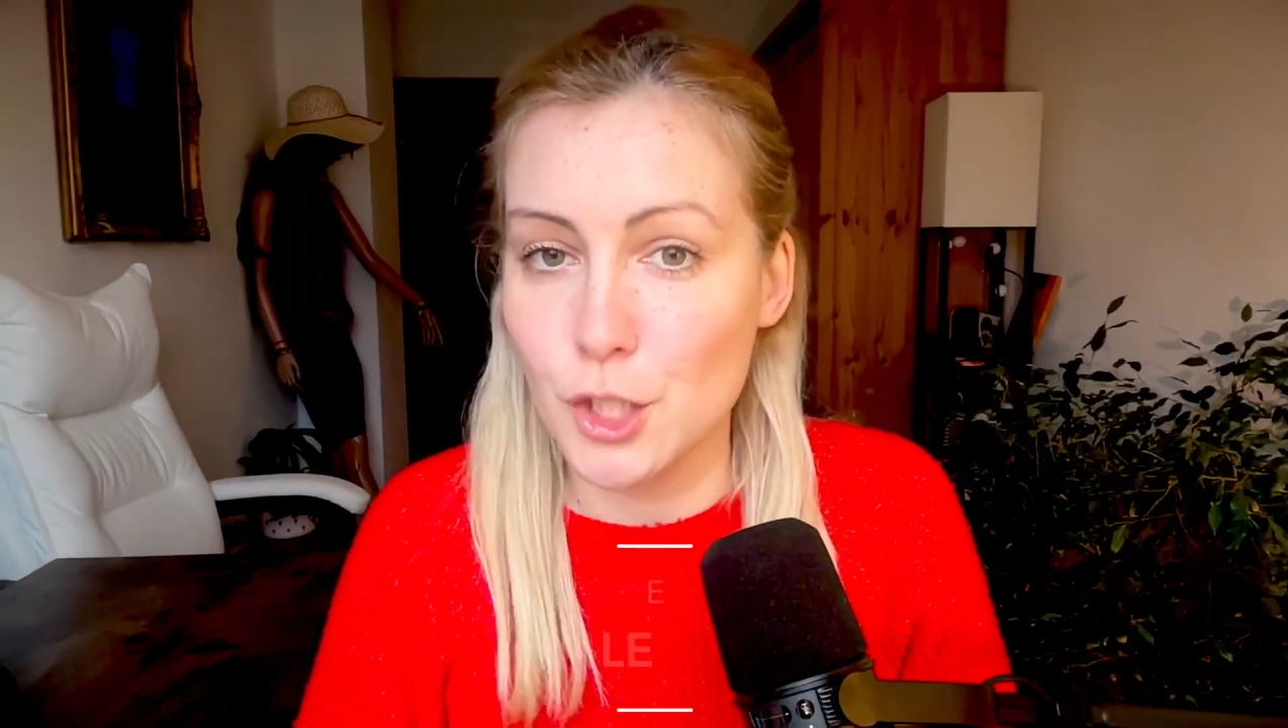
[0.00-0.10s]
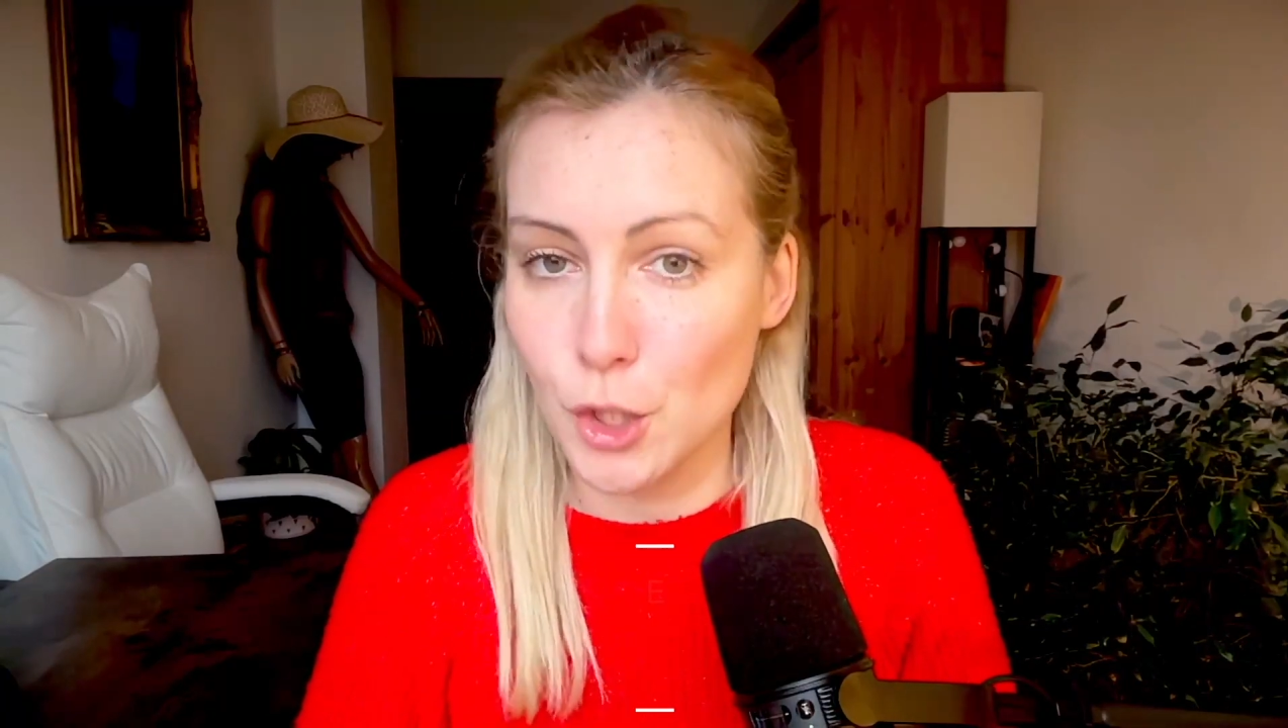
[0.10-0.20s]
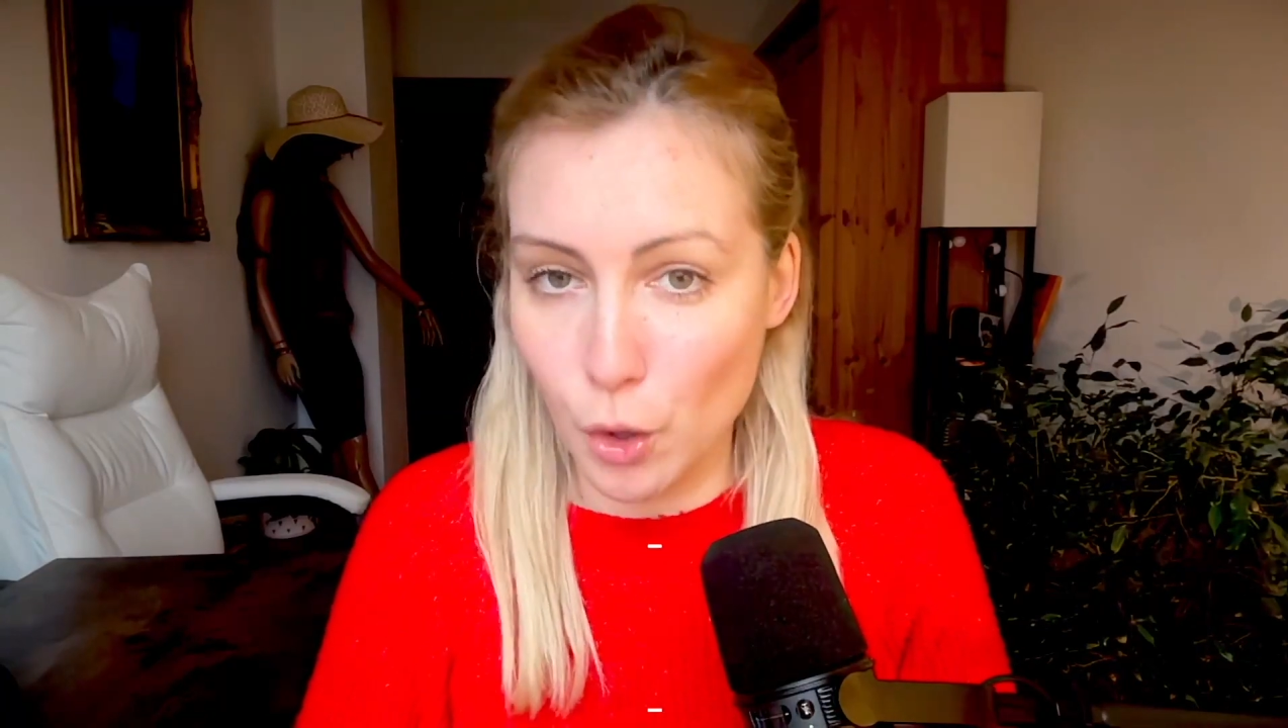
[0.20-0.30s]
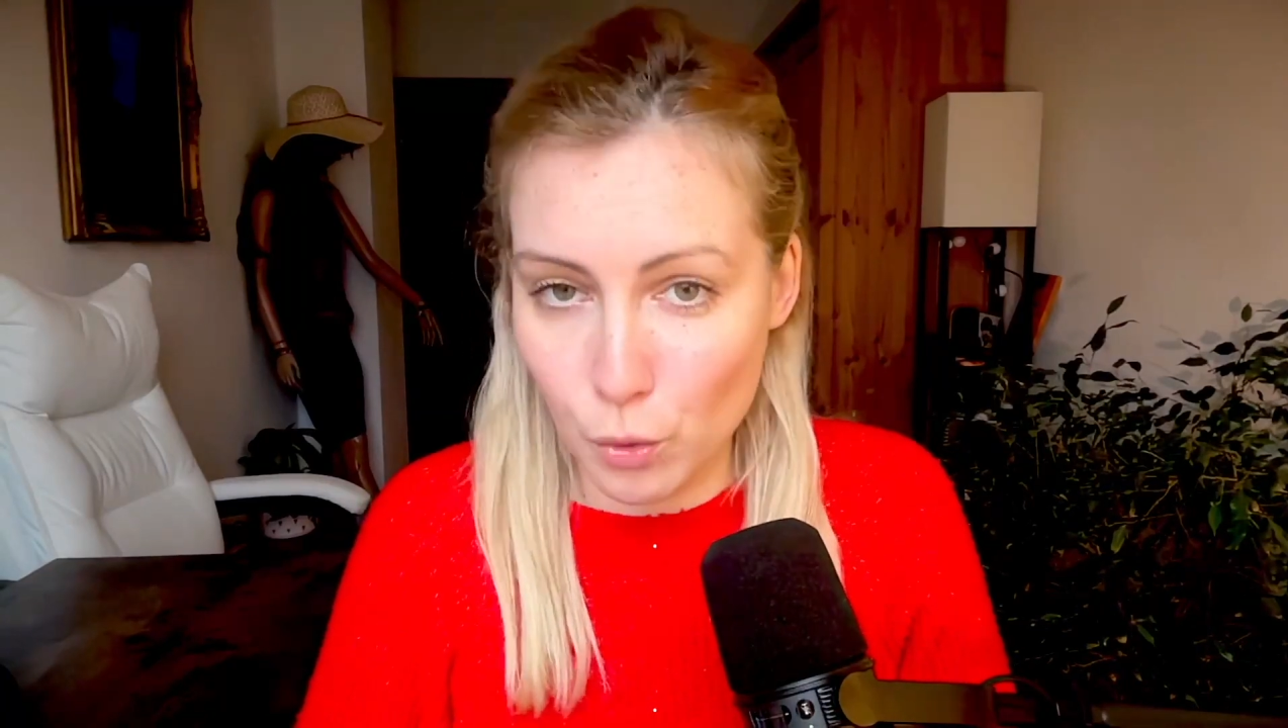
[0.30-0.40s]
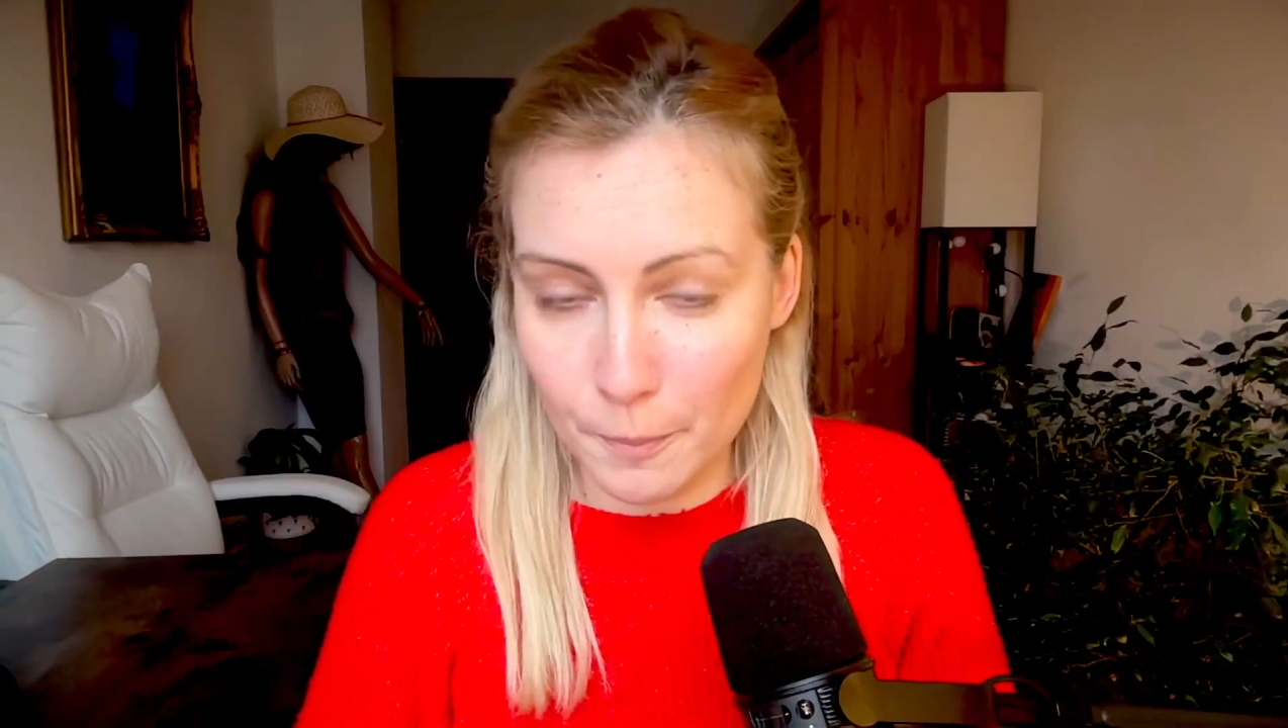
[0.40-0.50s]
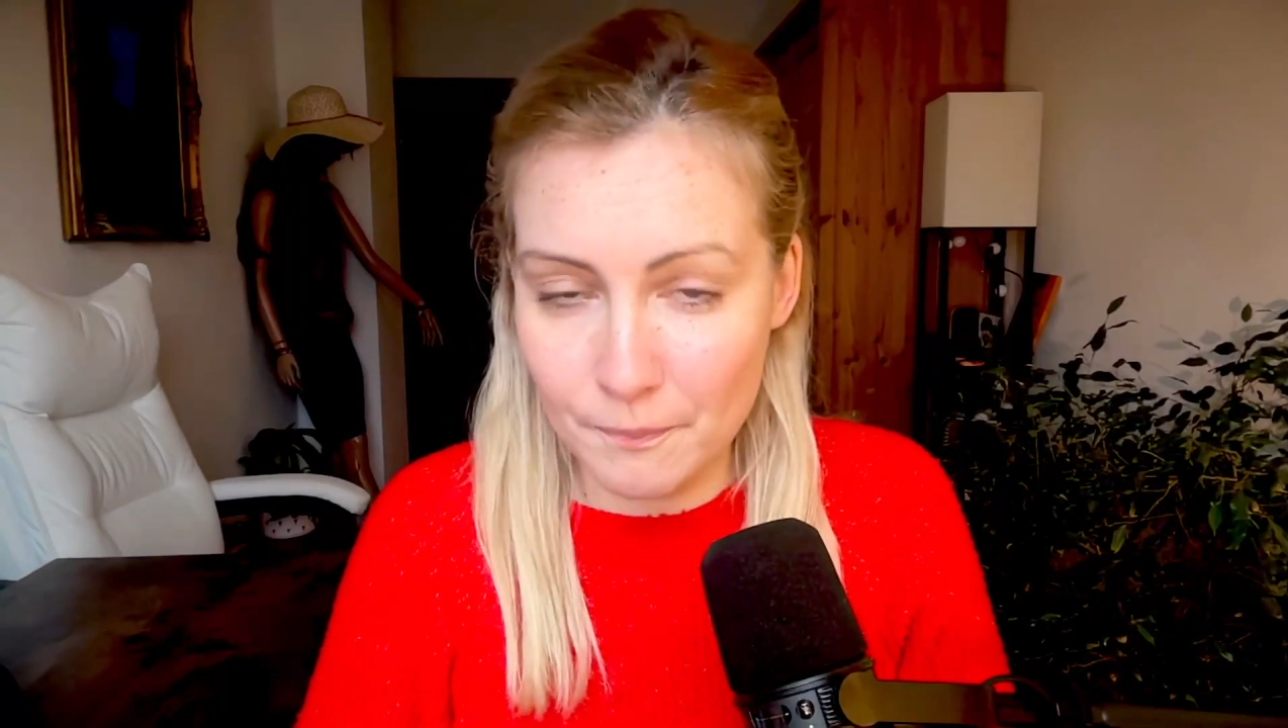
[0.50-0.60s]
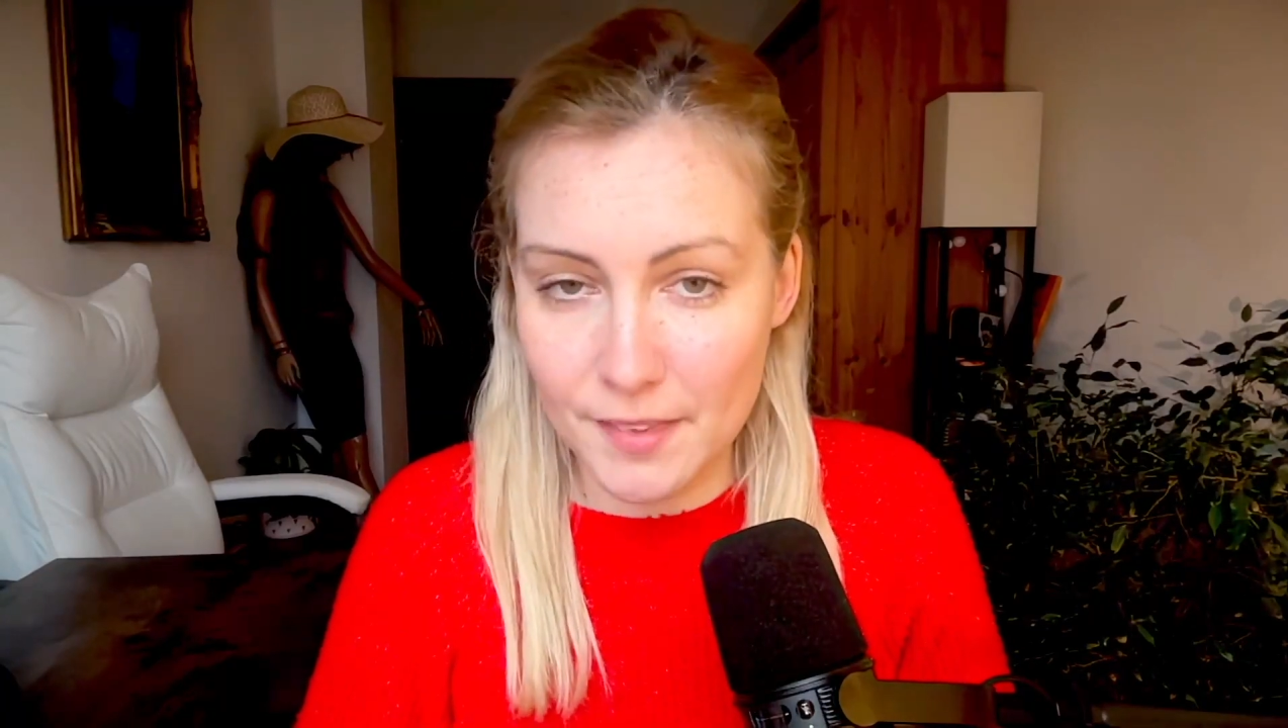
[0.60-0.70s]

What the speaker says: No.